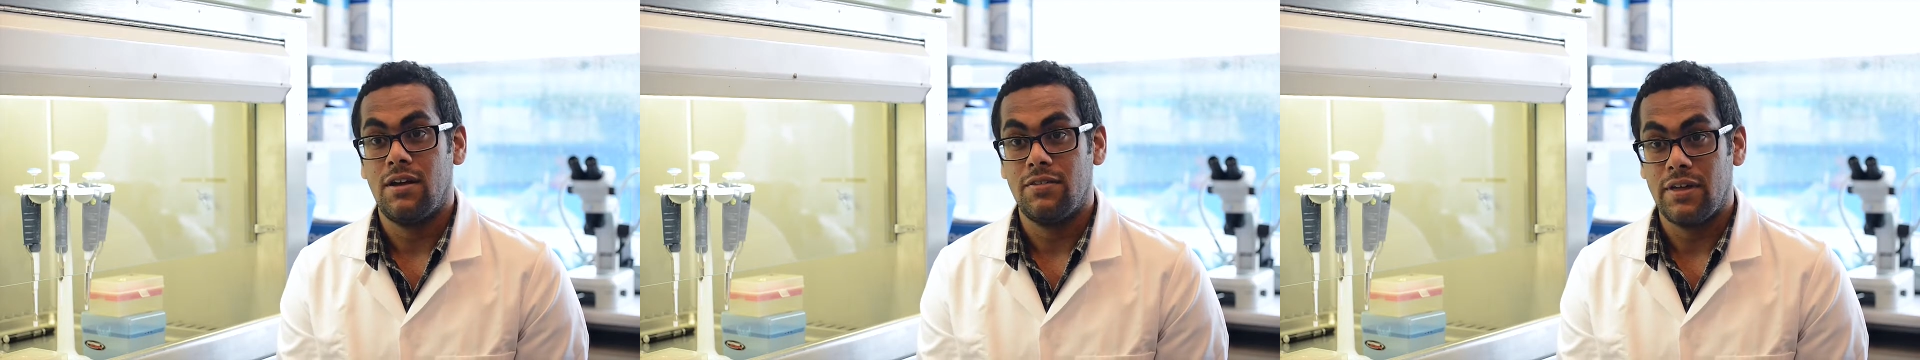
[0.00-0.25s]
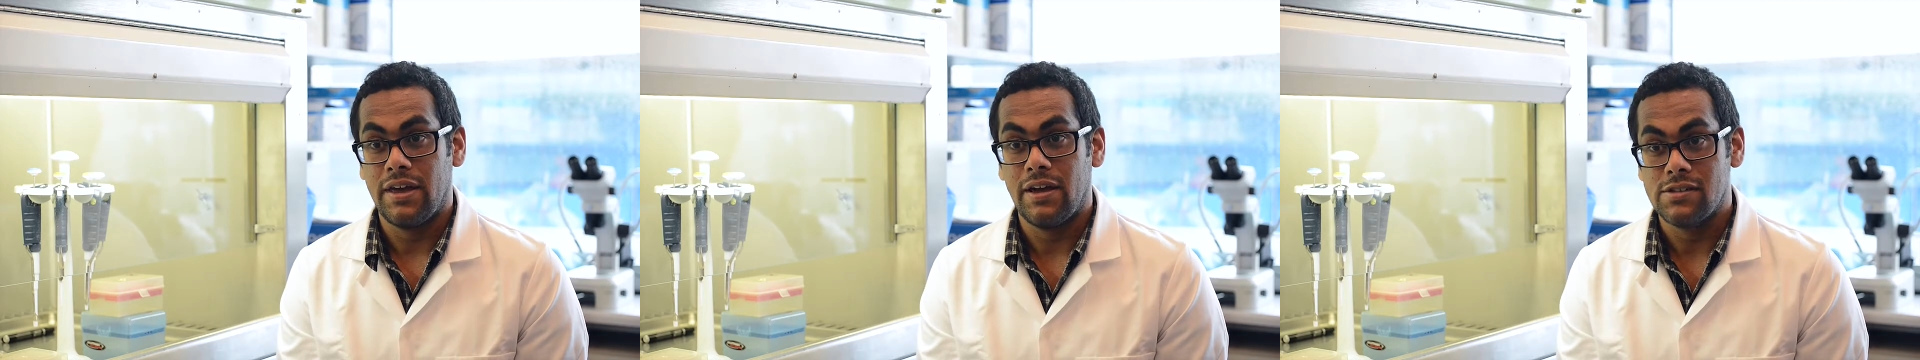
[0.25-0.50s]

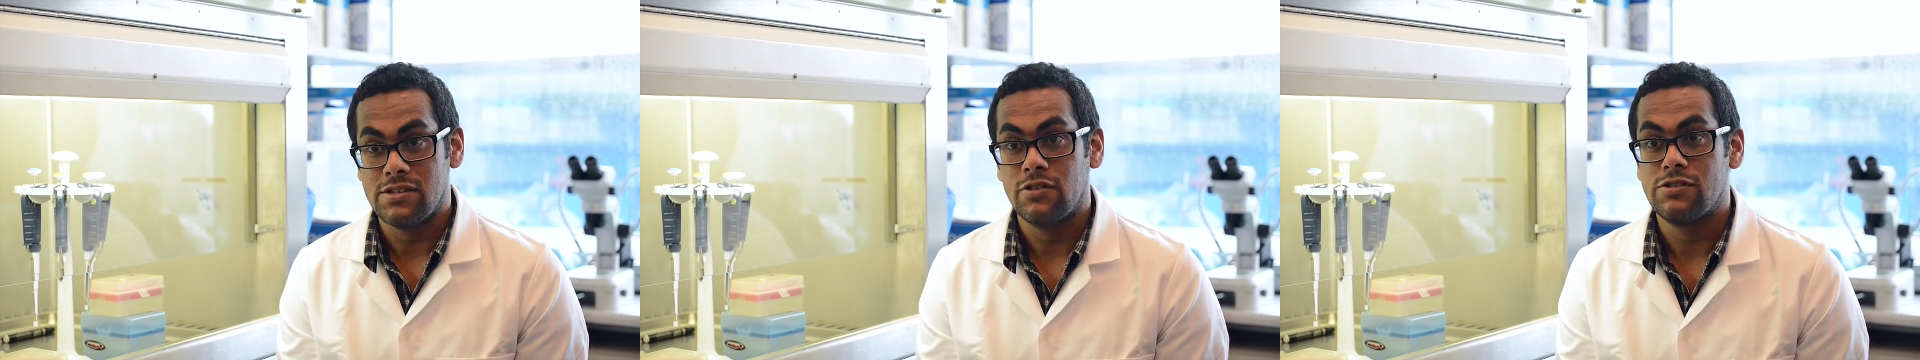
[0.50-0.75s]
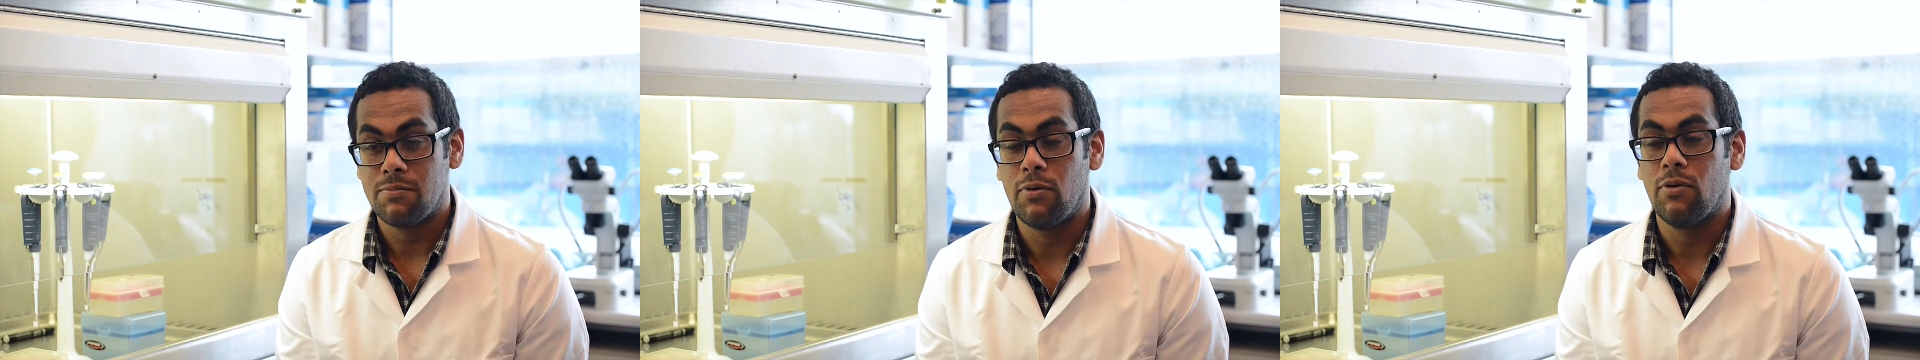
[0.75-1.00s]
They are so
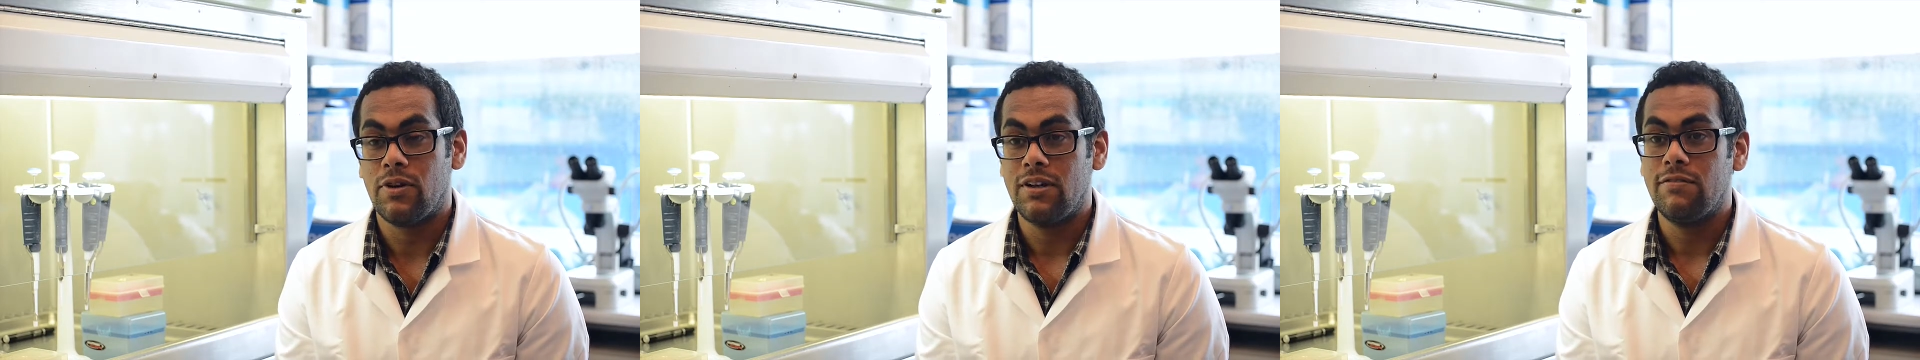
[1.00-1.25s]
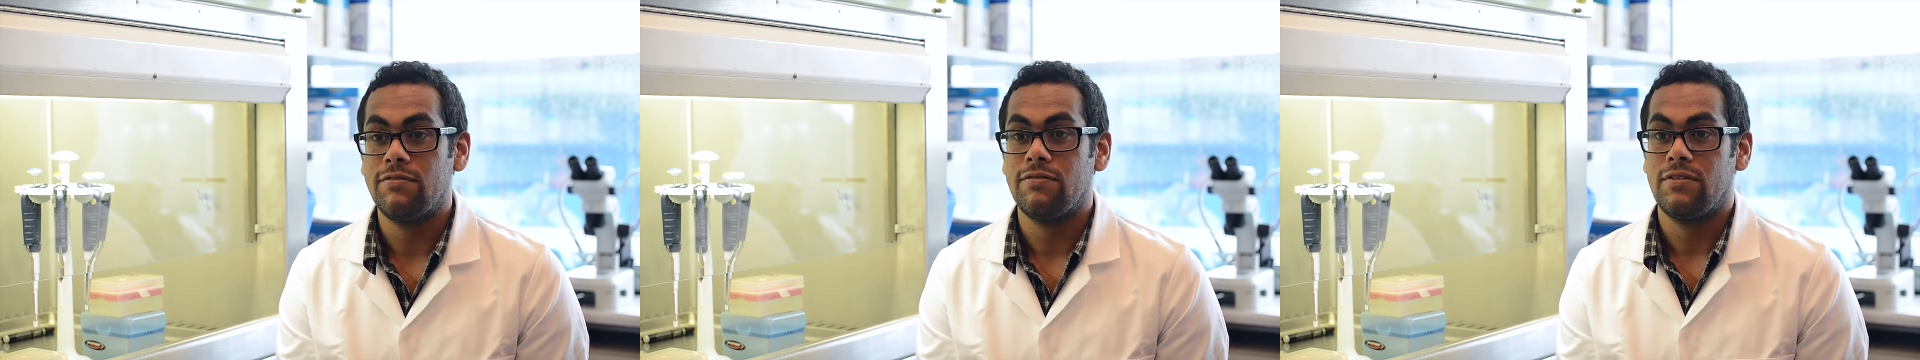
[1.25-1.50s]

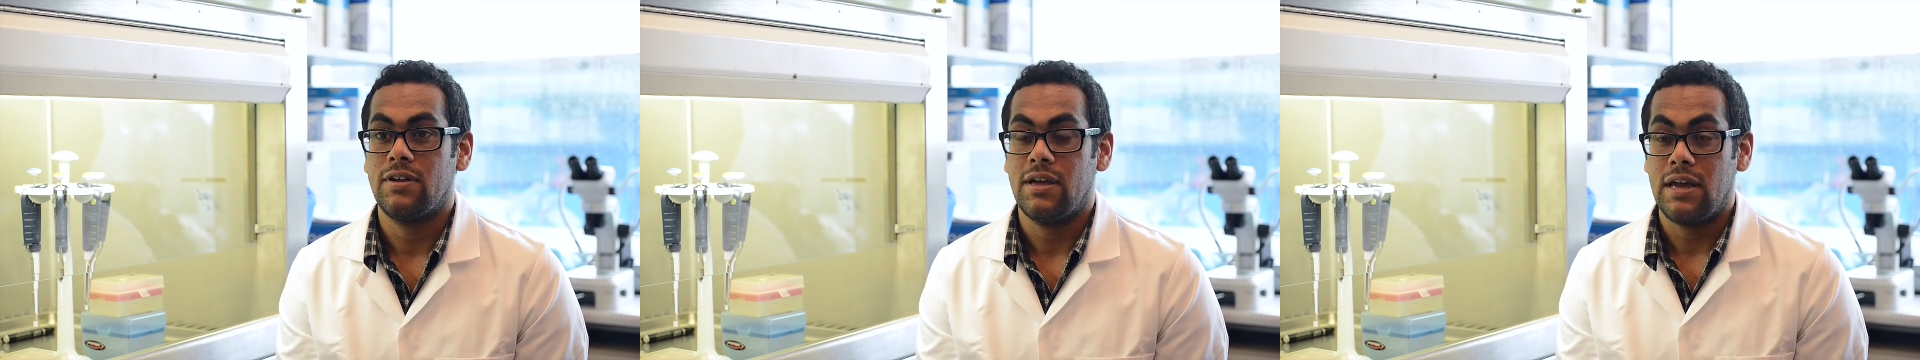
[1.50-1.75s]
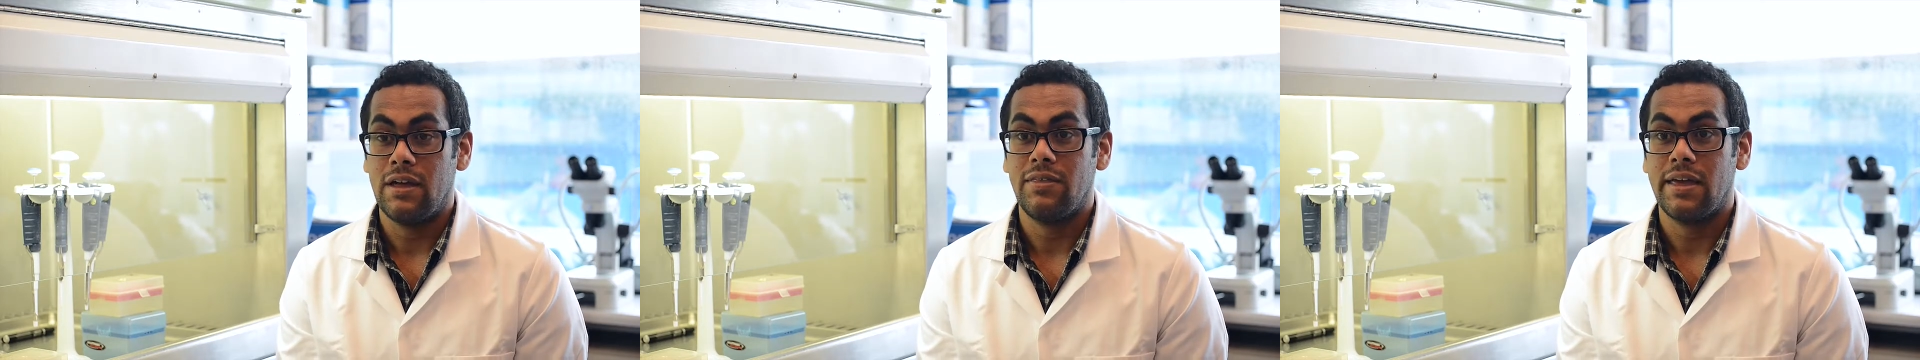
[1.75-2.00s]
supportive
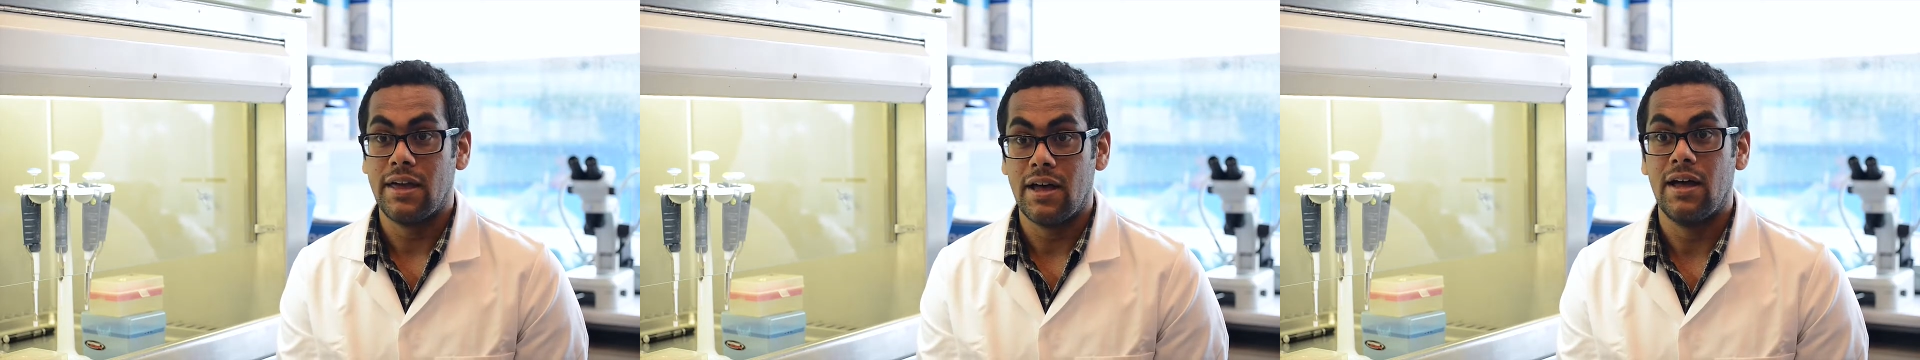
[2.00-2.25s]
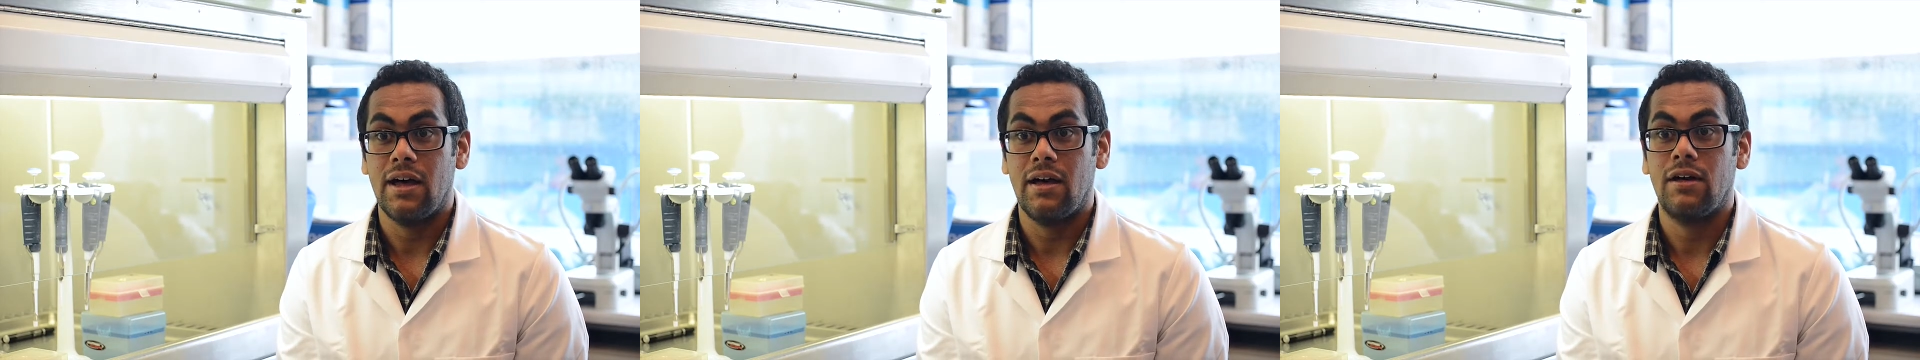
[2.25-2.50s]
and they
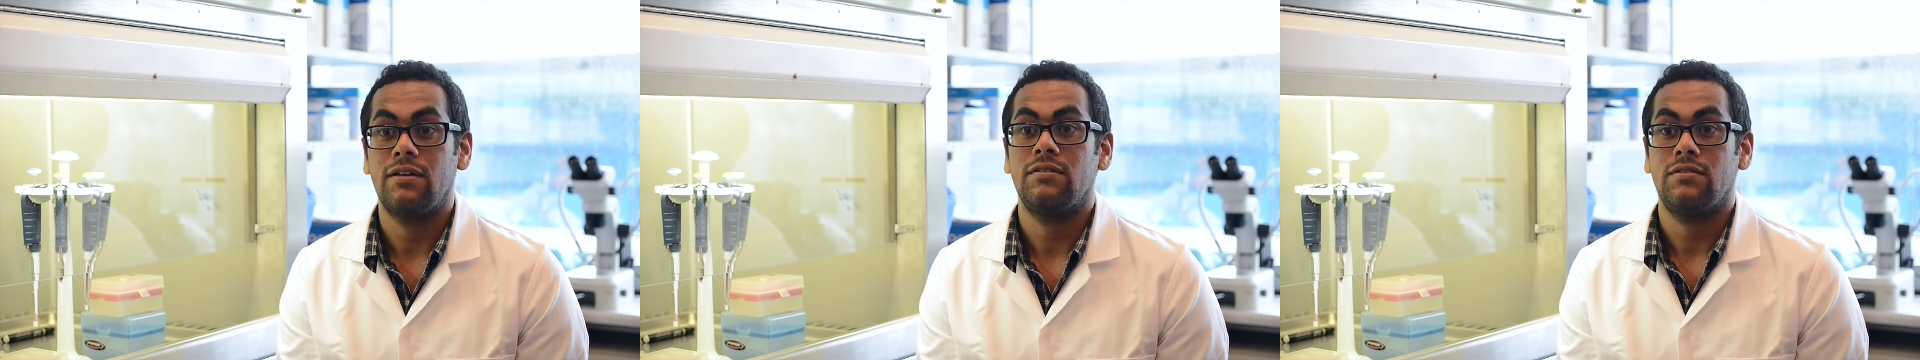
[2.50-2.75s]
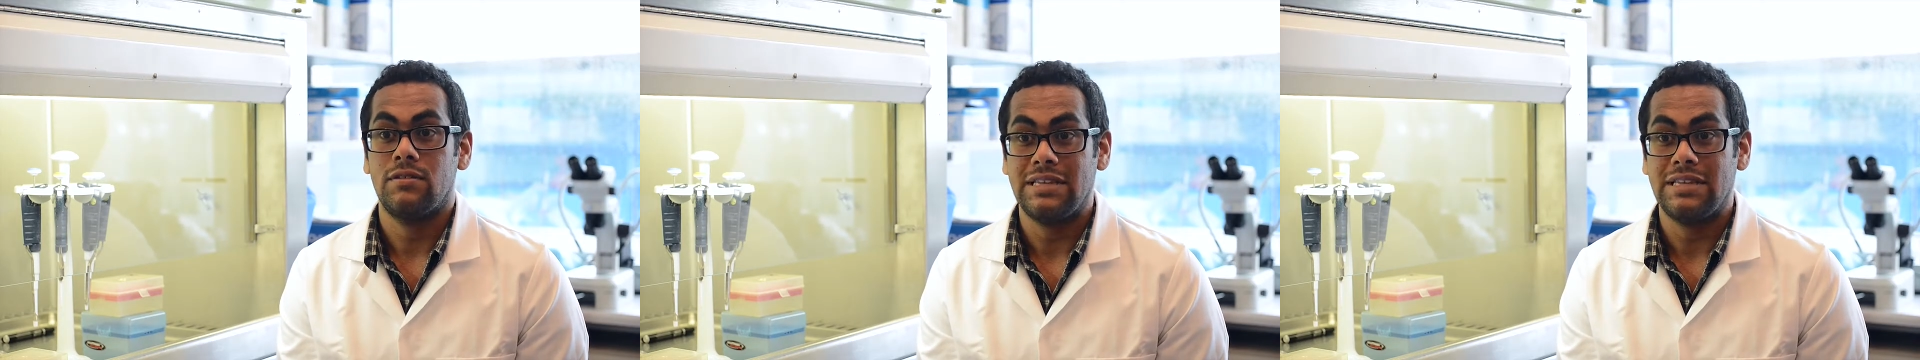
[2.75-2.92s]
are